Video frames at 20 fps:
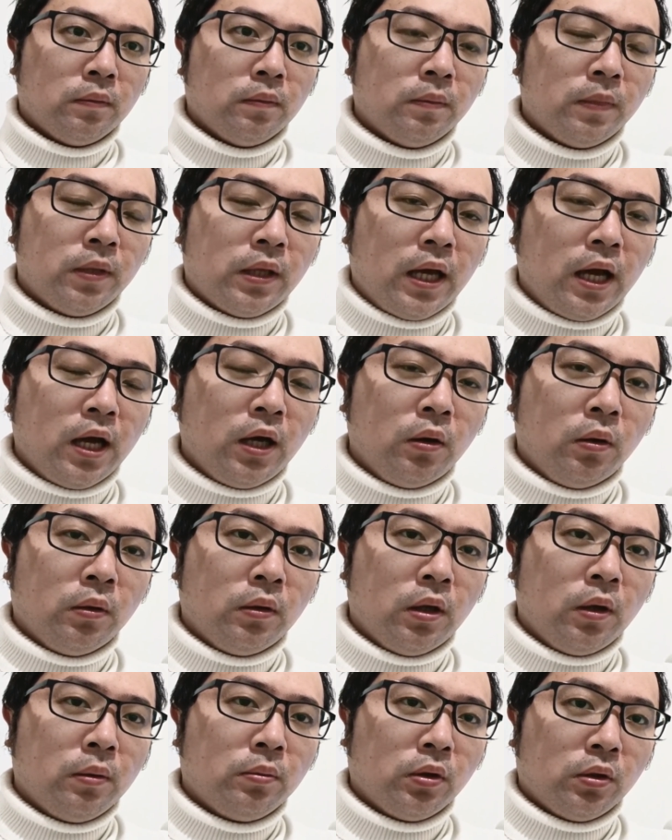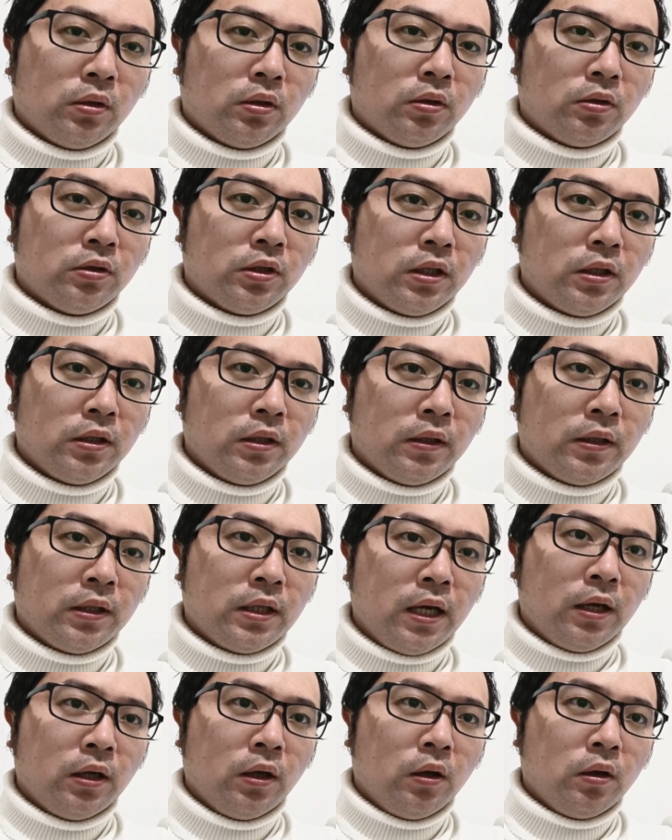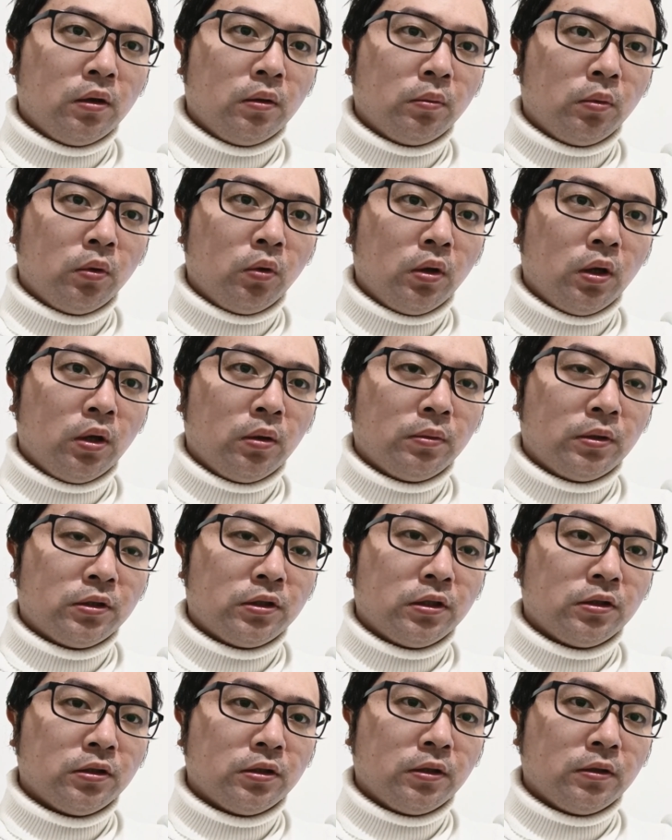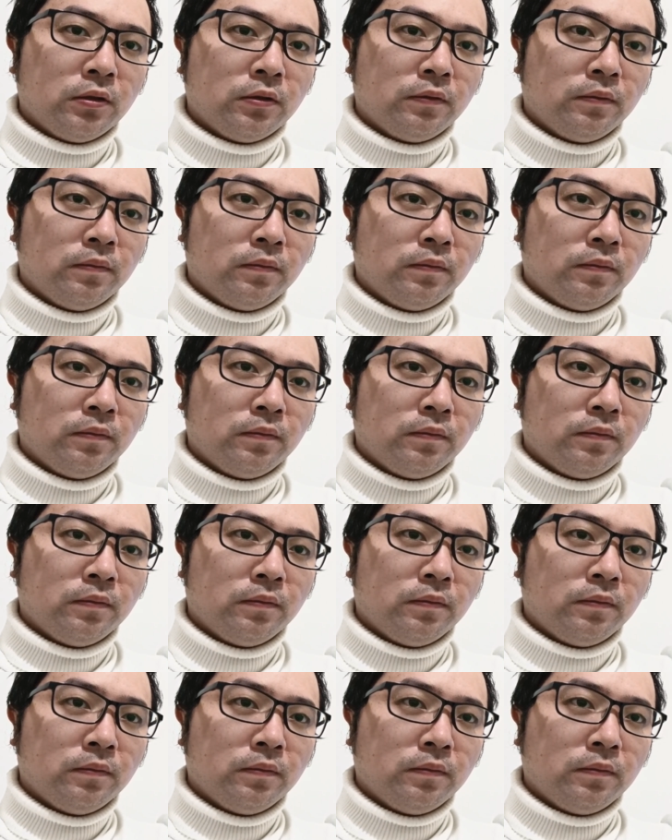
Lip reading: For now, I'm not using Yet Home or Home Assistant.